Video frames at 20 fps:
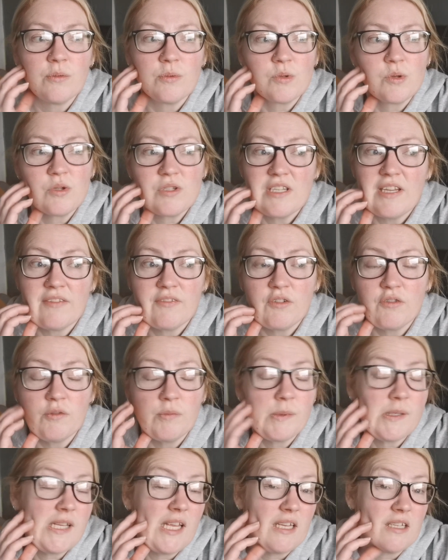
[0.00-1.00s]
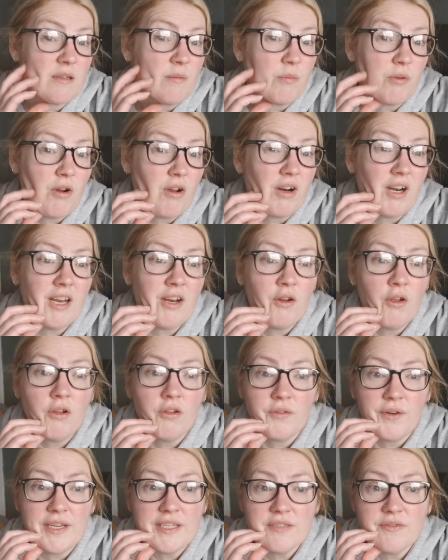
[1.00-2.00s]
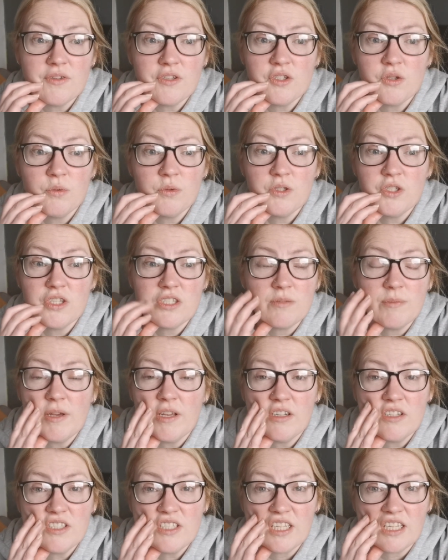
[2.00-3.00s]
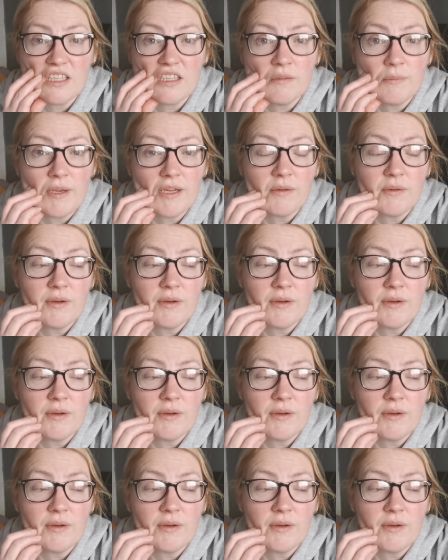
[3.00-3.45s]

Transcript: There was leftover potatoes and broccoli and all the rest of it. So it was just a matter of sticking it in the